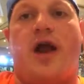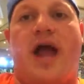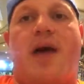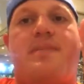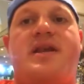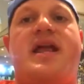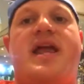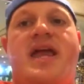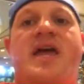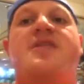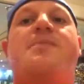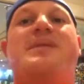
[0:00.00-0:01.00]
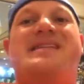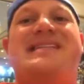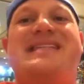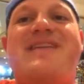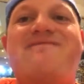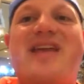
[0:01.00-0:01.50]
happened in the
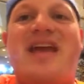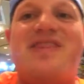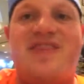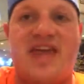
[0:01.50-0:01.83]
Pacific